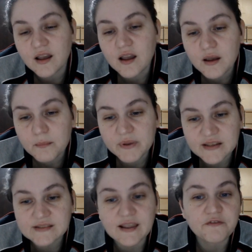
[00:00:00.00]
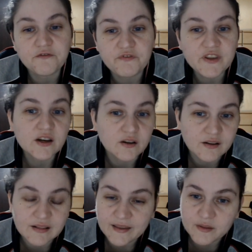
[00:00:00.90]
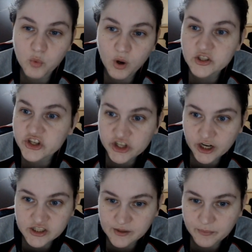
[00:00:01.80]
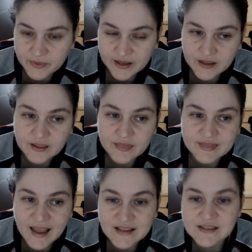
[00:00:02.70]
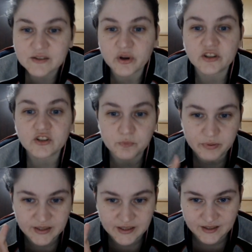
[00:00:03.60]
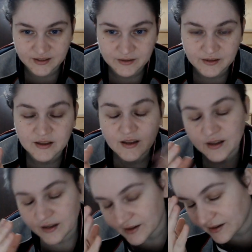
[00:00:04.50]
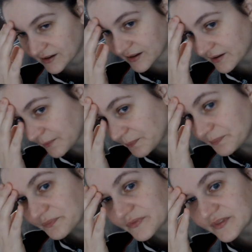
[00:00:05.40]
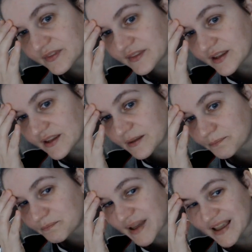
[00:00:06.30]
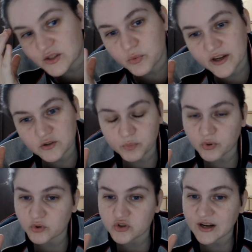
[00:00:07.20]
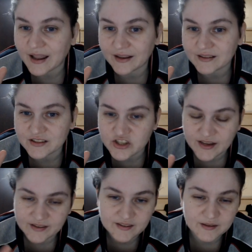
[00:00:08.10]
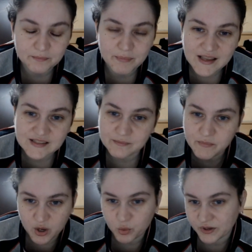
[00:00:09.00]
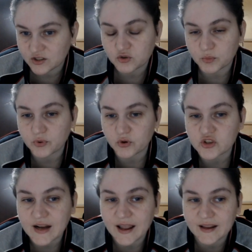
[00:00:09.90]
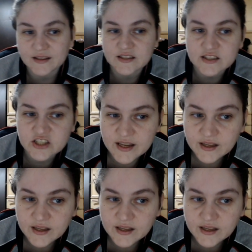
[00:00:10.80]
because they feel like they want to share something, that's going to be the best way to approach an INTJ, the best moment to approach an INTJ.